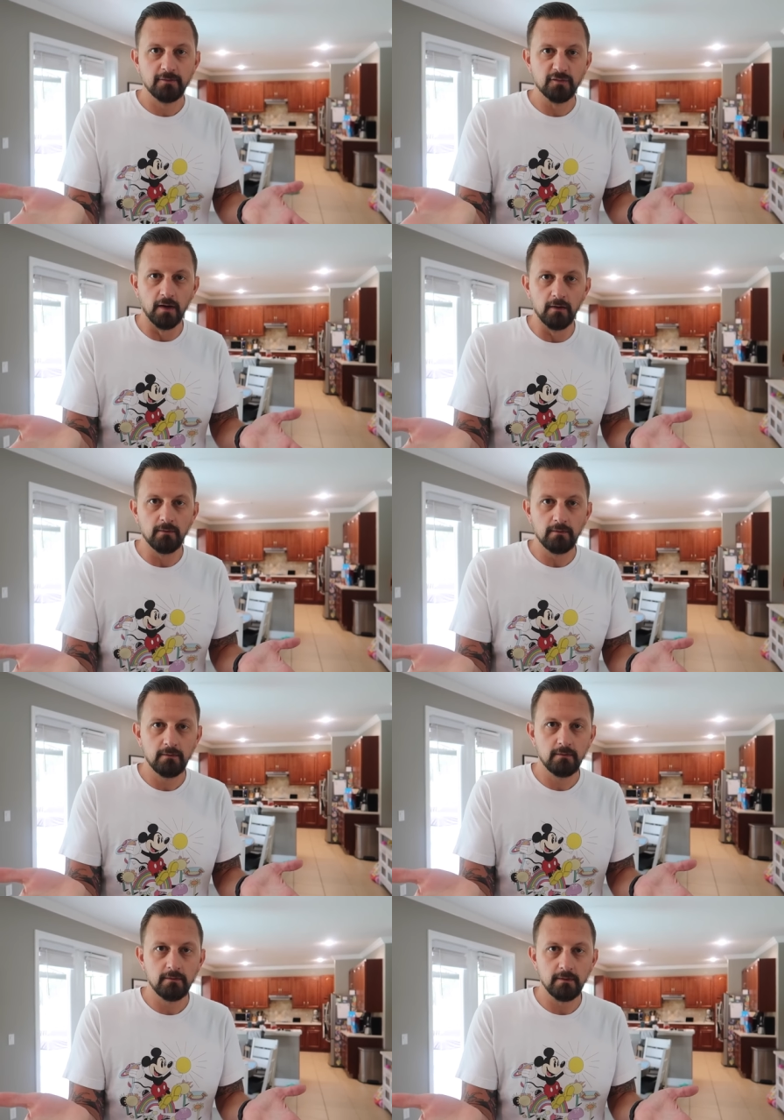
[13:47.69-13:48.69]
So
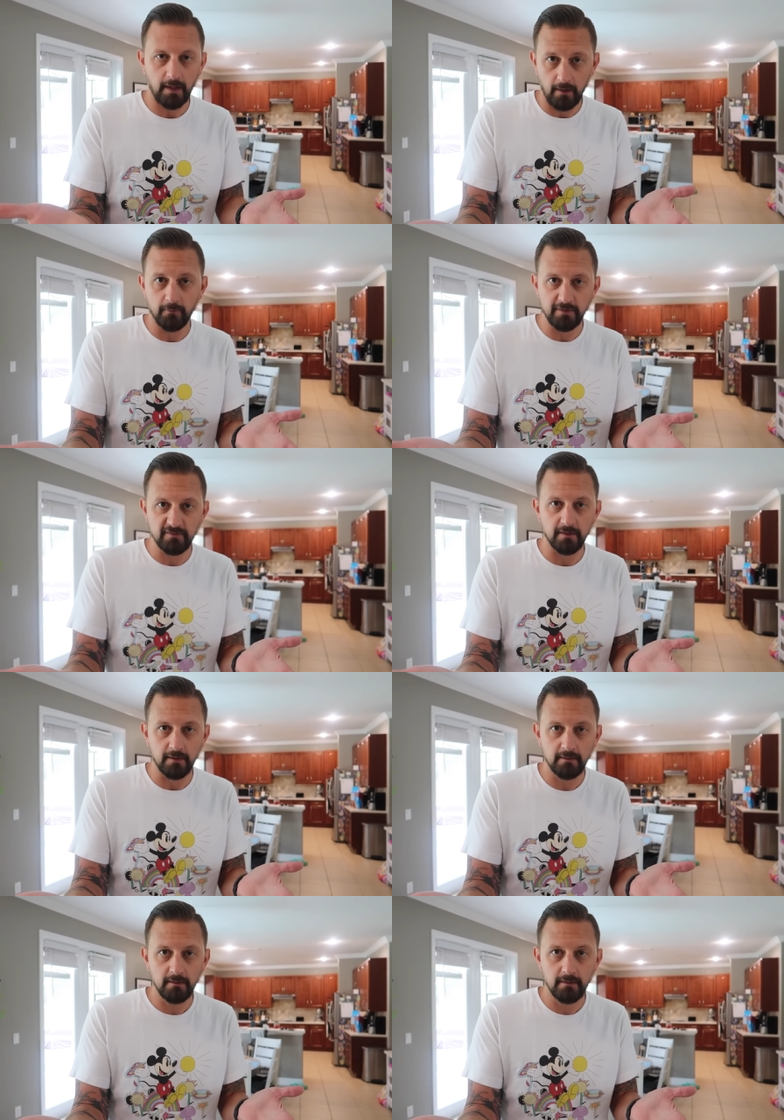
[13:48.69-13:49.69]
now we
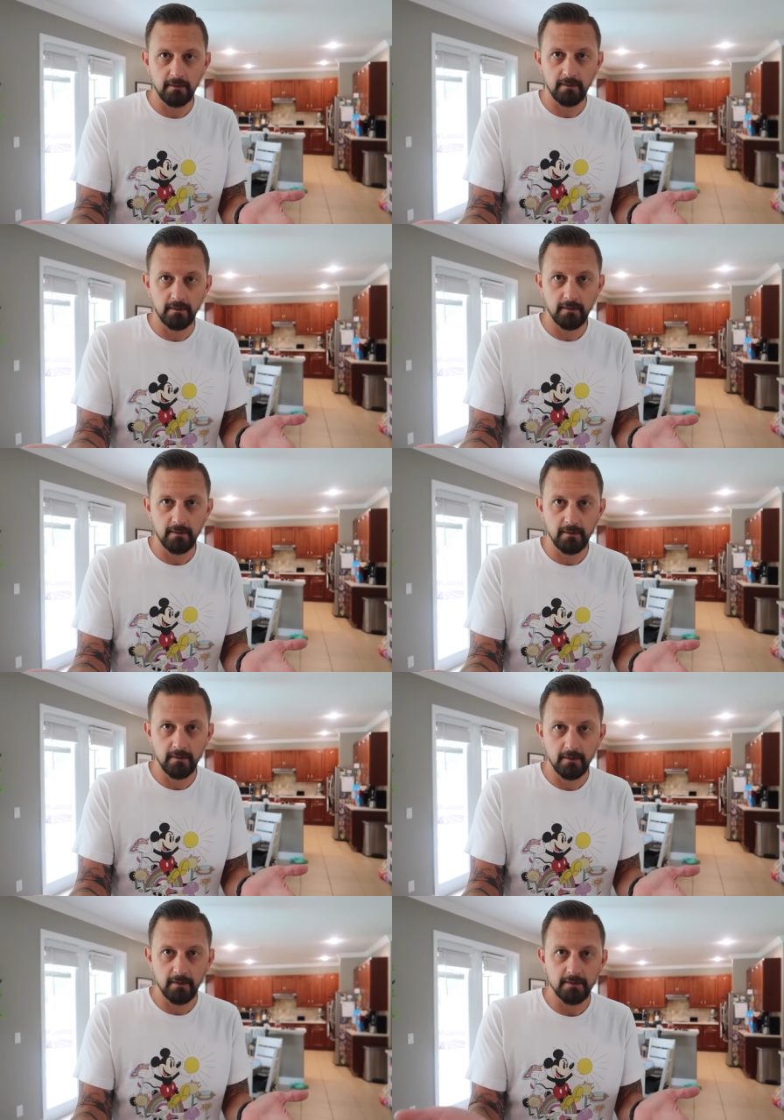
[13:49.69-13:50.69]
sing
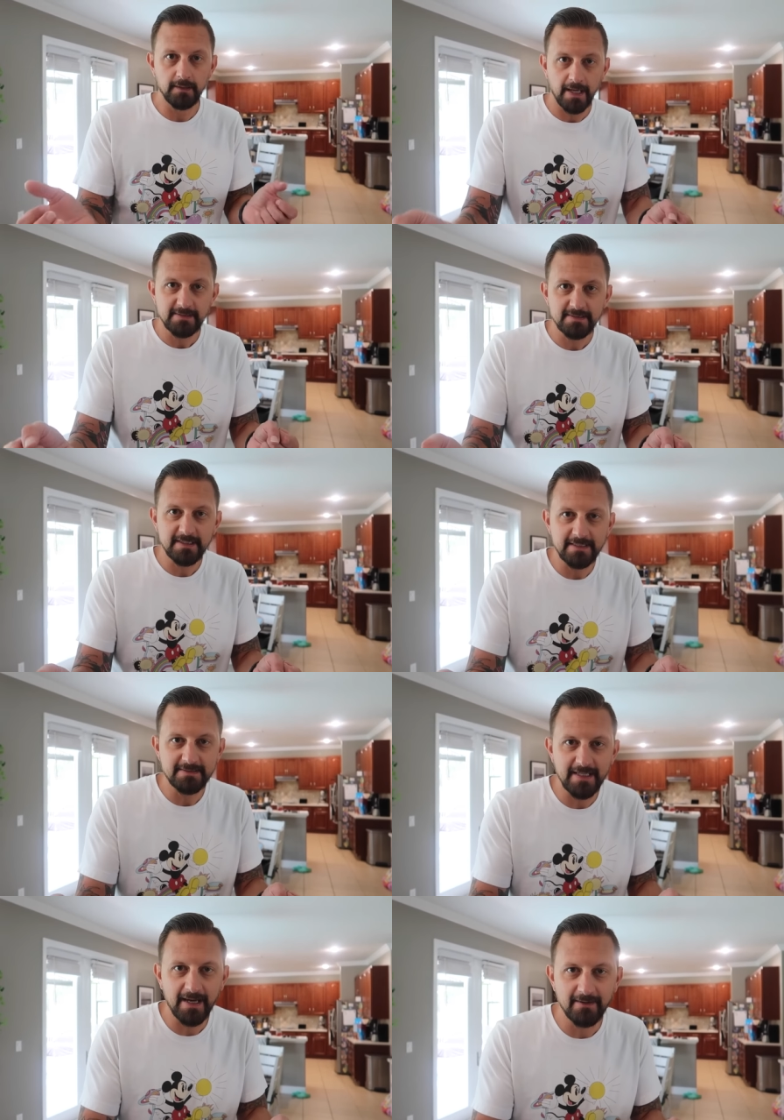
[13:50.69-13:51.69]
what? Let's
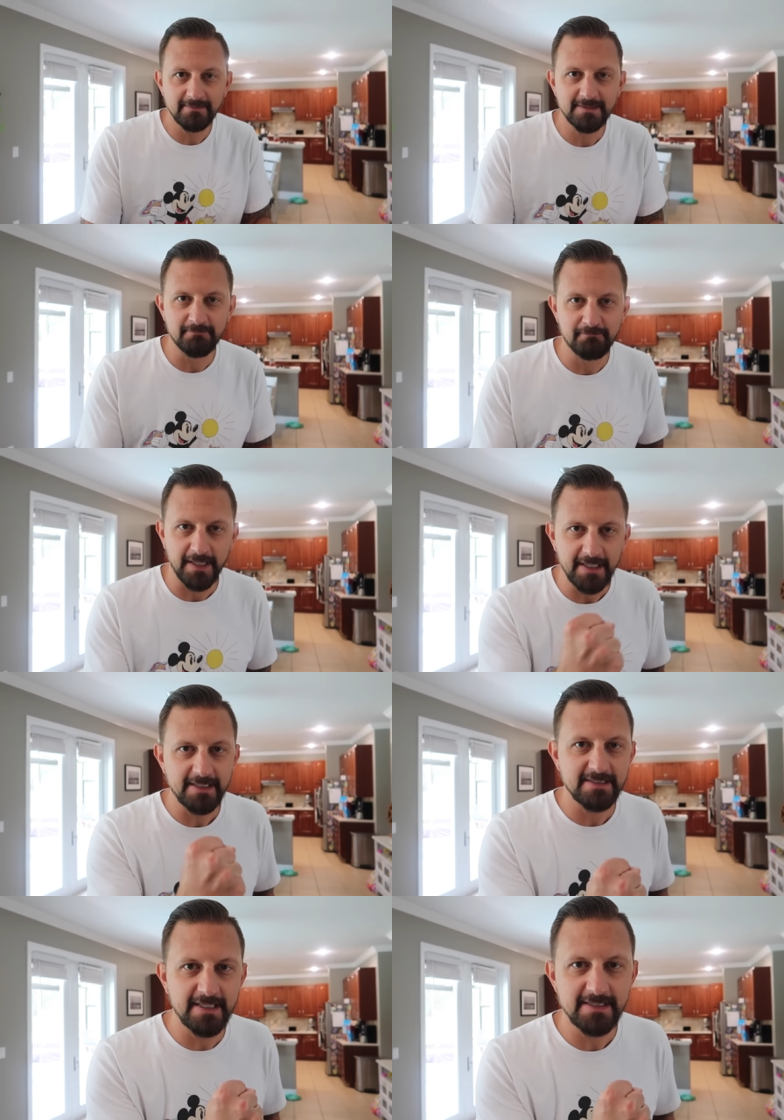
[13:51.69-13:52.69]
get down to
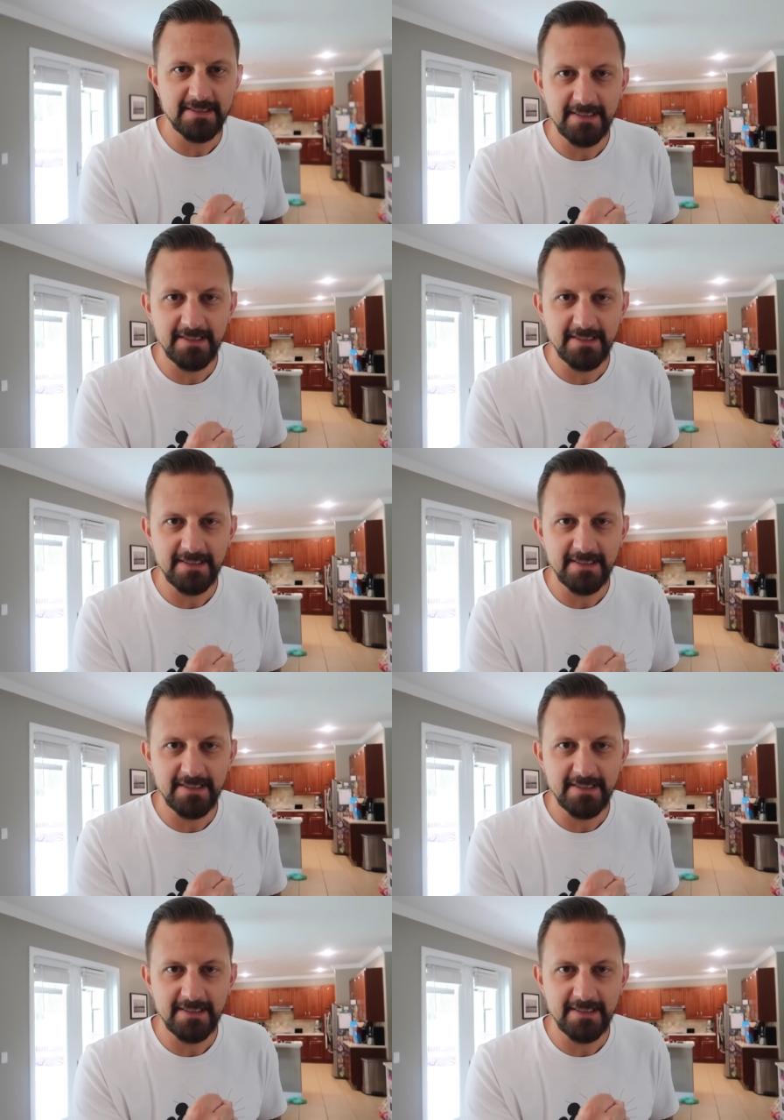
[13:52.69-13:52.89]
business